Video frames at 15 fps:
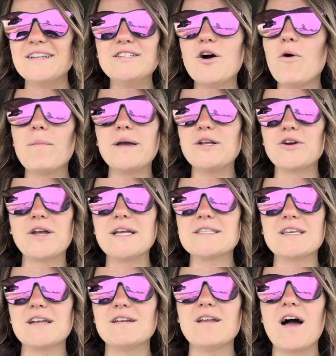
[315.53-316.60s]
Don't mean your kid's
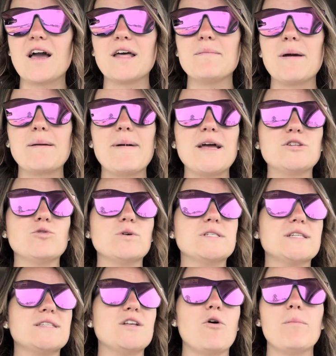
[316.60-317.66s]
not going to make bad
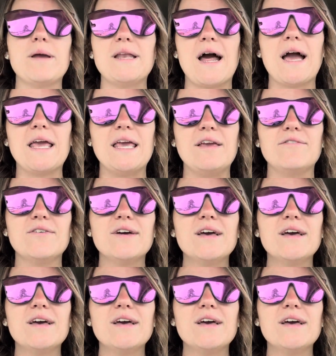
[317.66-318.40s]
choices. Don't be naive.